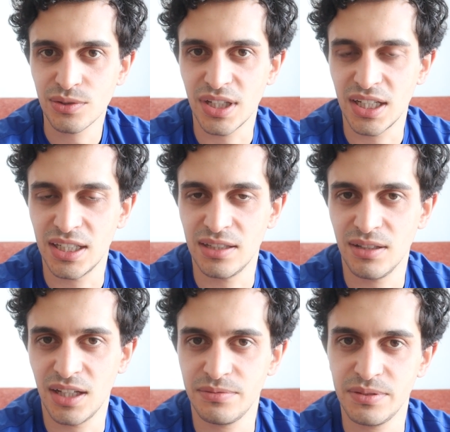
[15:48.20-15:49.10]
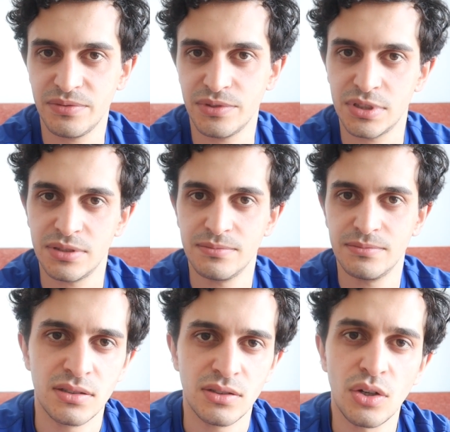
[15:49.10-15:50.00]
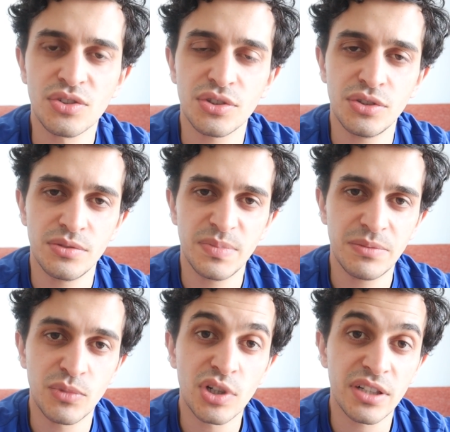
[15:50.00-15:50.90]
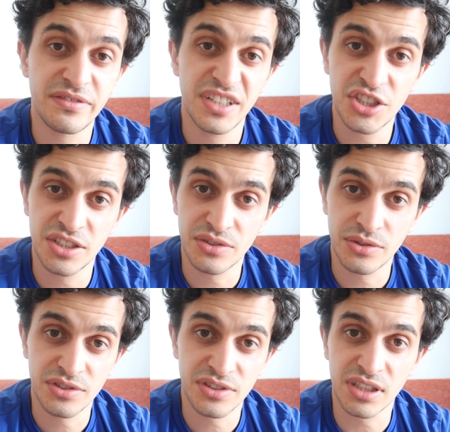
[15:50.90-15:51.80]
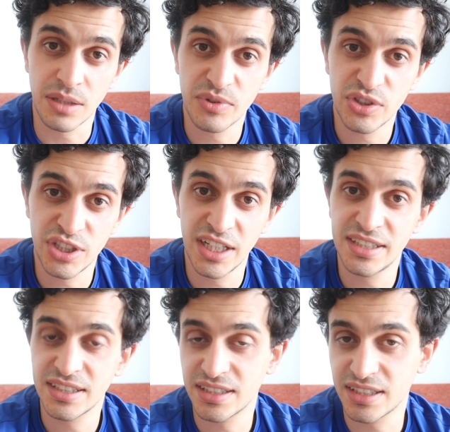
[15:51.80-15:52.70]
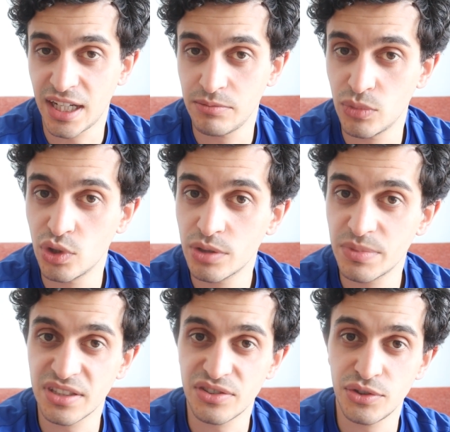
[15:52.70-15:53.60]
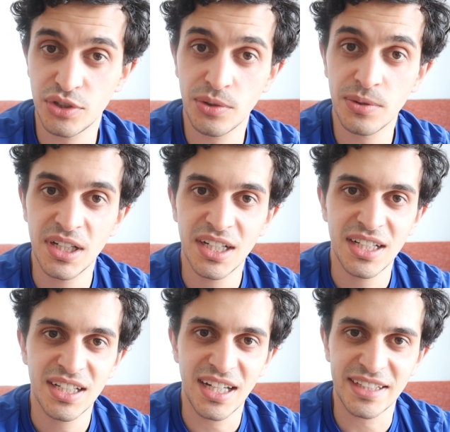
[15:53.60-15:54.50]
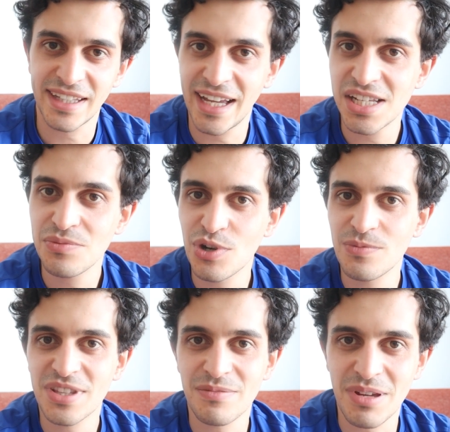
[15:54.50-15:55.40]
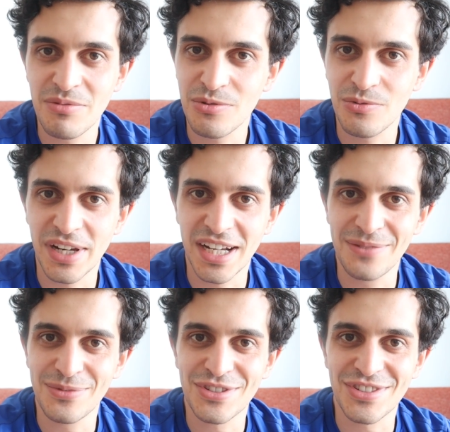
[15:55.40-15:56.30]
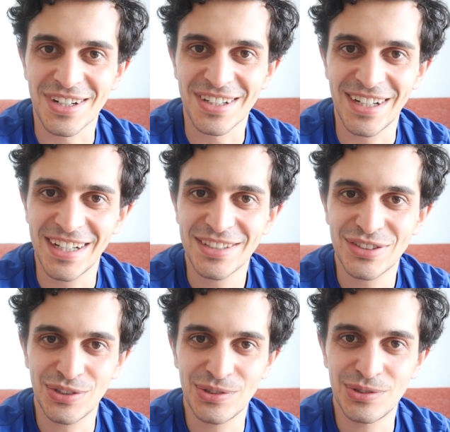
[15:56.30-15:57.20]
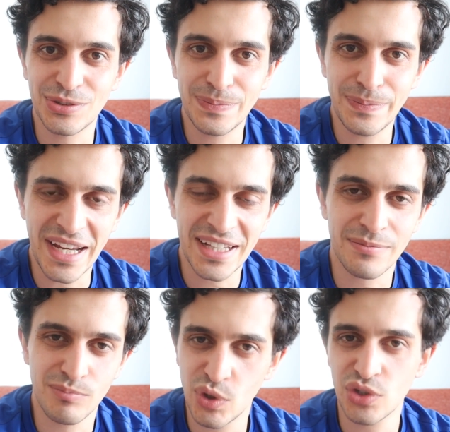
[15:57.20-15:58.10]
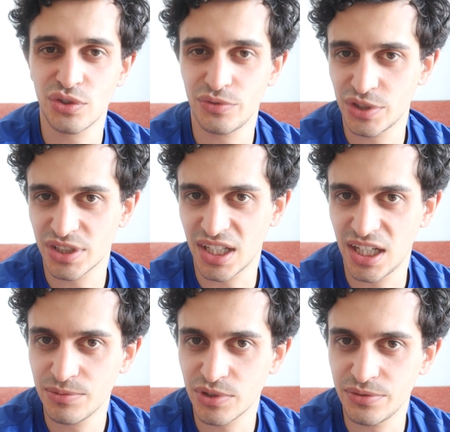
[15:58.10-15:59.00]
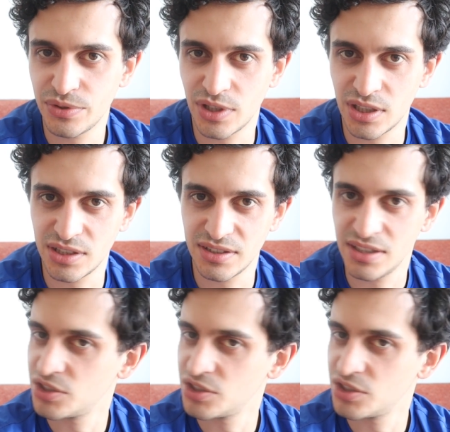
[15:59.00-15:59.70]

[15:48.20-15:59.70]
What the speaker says: the life before. Also, you'll be more efficient, so you'll start appreciating the time more, because you know at any moment the baby will wake up and start crying, so you make the most of your time. So if you are in the